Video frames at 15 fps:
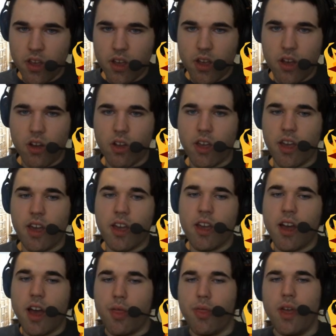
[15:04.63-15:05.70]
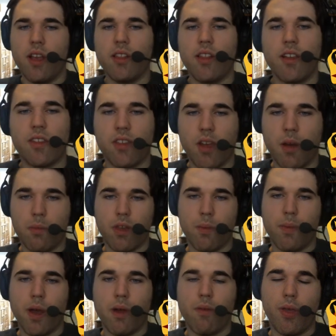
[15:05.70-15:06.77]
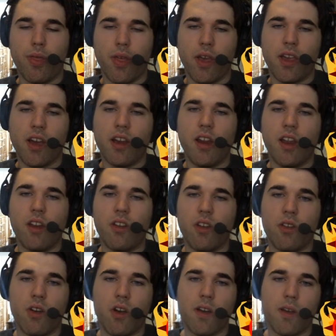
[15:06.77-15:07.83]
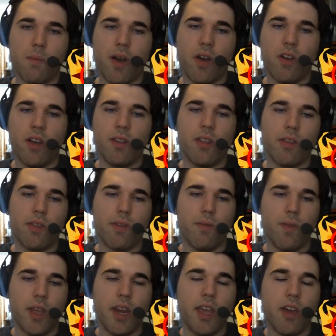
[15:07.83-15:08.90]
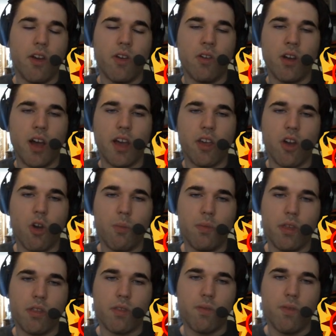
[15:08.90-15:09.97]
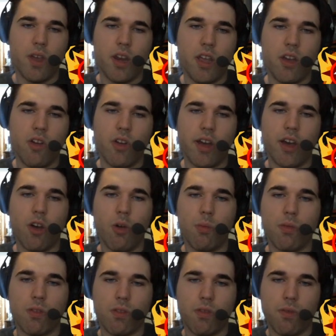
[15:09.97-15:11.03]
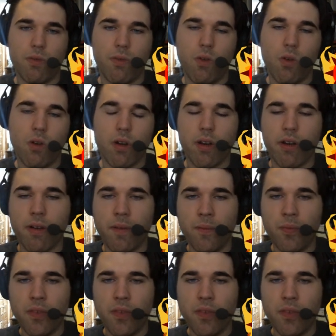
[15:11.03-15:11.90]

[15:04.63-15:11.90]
Okay, I think that sums up everything I need to talk about in this video. I hope this video helps for